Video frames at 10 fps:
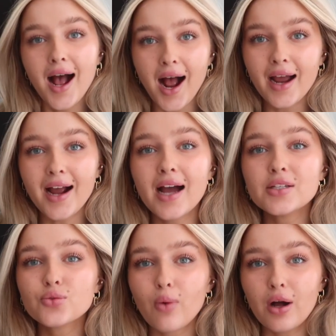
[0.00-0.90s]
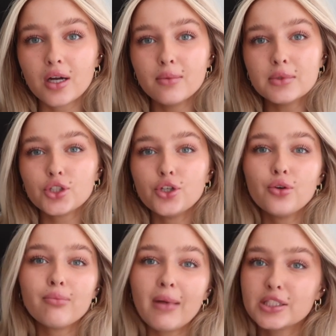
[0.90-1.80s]
Hi guys, welcome
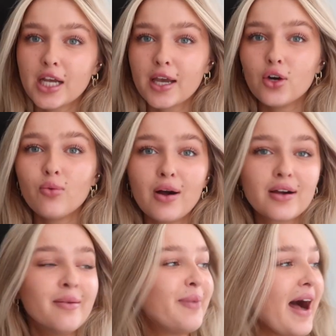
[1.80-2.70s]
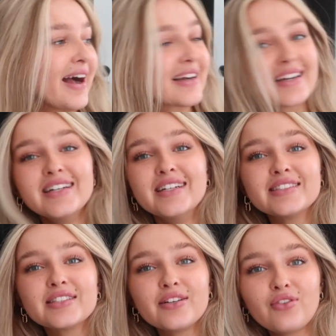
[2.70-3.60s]
to my channel. Welcome back
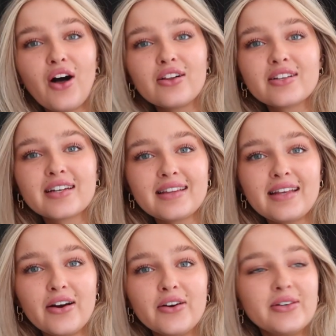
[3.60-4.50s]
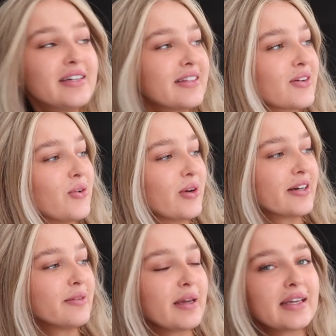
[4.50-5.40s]
to the vlog. Look at Leo in the
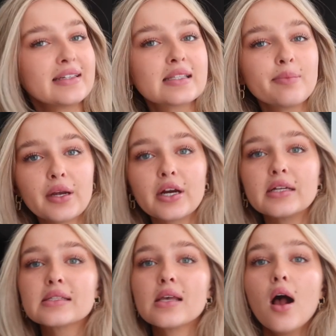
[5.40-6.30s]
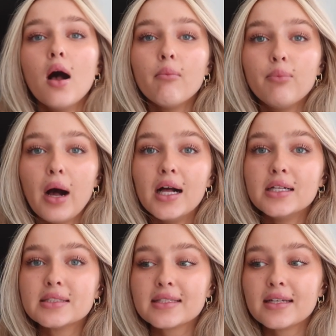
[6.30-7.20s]
corner making his appearance.
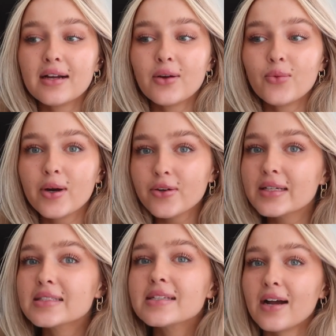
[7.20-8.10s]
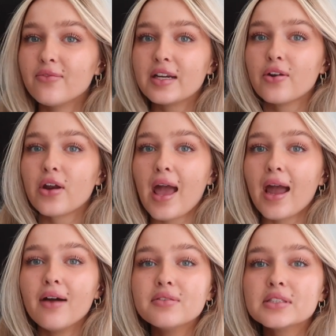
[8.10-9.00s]
But we're doing a sit down video today.
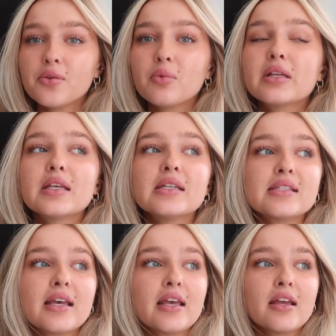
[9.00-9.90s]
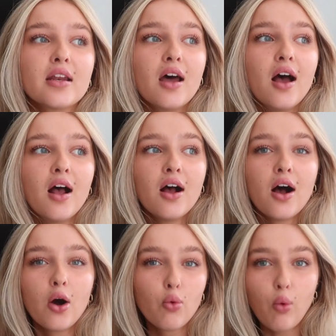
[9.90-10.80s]
I haven't done one of these in
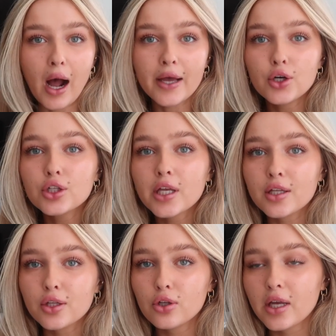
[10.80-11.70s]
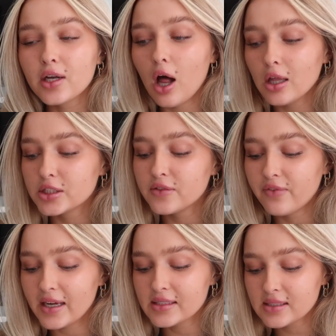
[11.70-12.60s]
a while, like a little like college
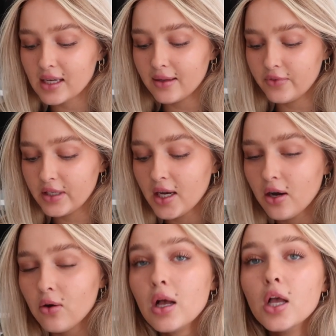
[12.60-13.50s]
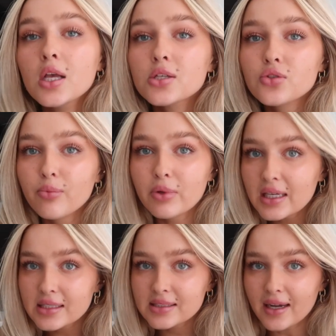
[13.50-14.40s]
advice type video. So I'm
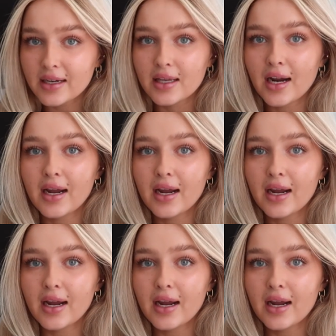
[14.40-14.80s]
really excited.